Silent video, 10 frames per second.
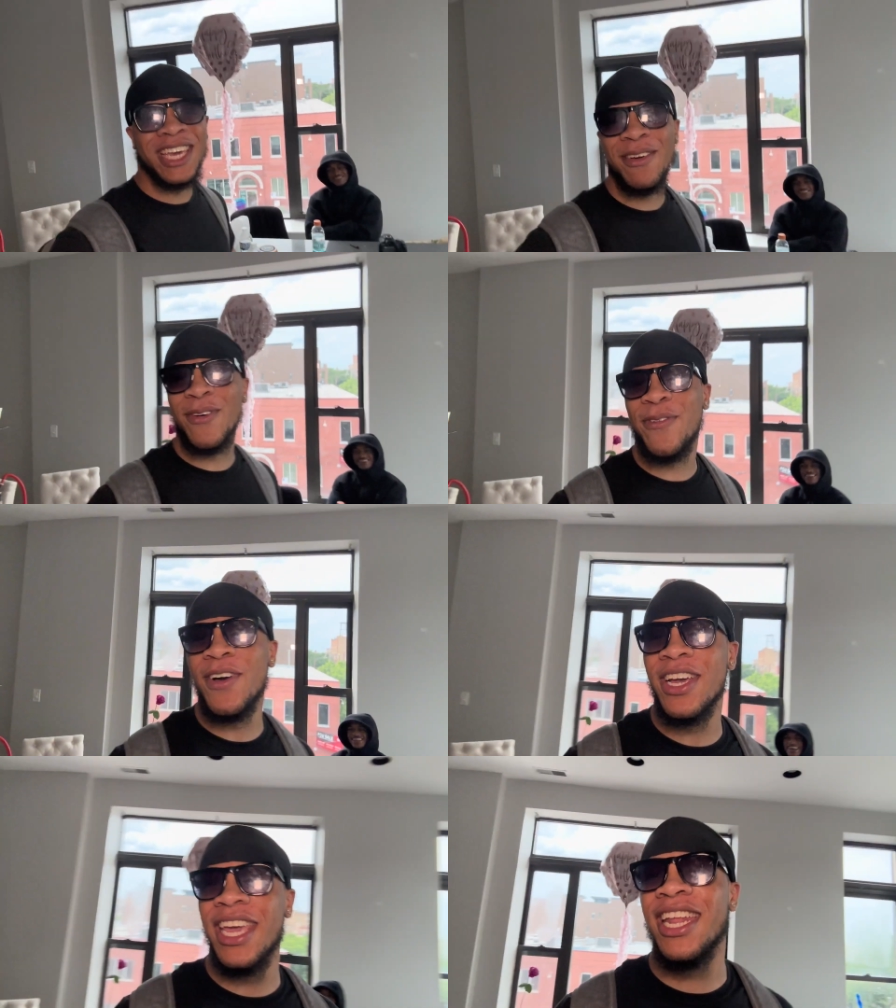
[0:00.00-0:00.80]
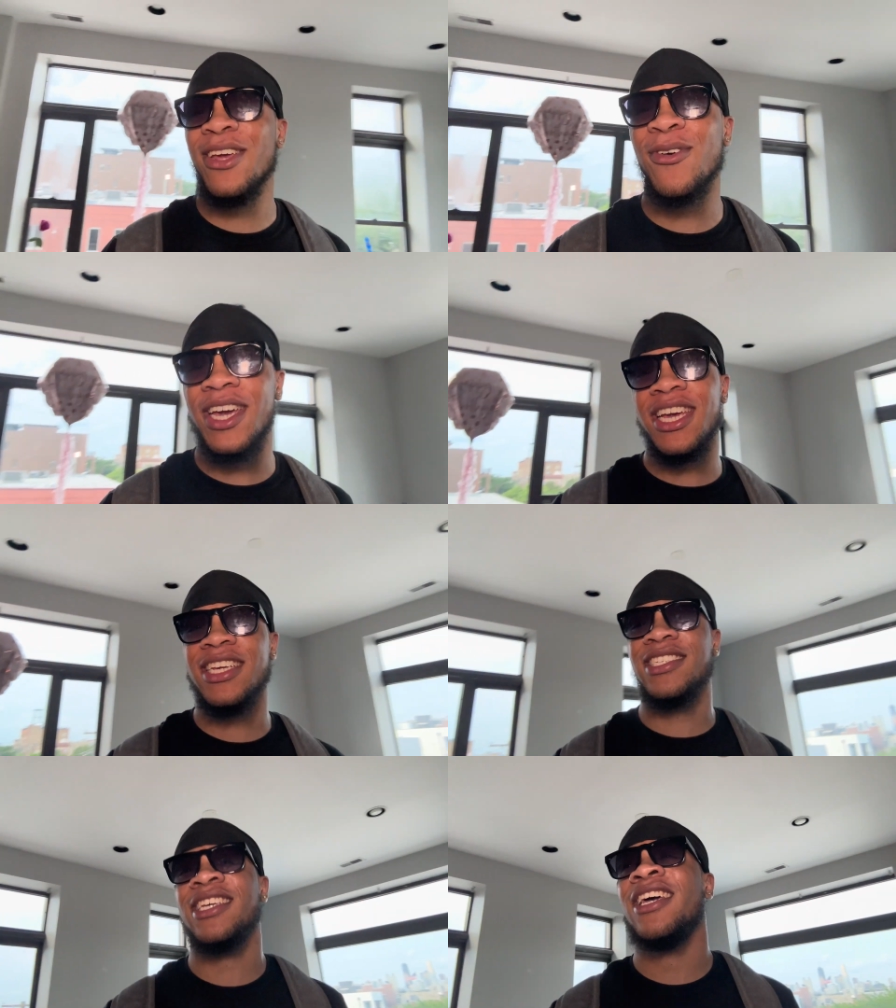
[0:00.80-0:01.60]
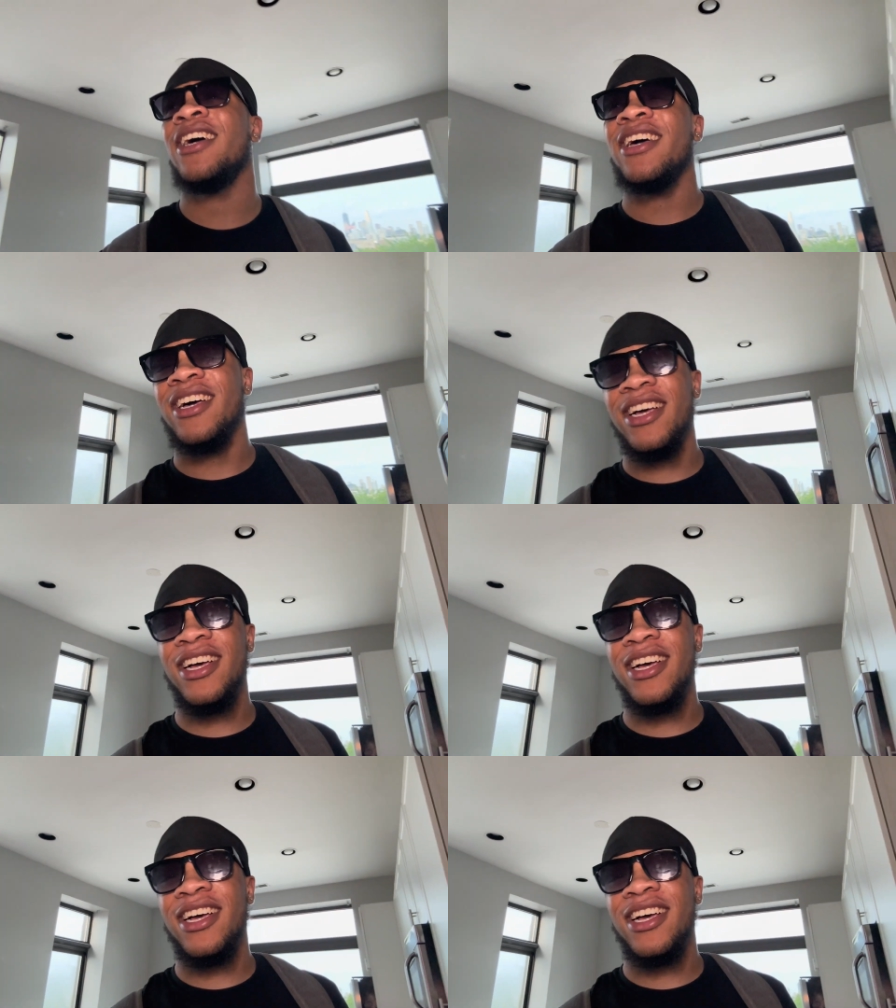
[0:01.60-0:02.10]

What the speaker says: give a fuck anyways.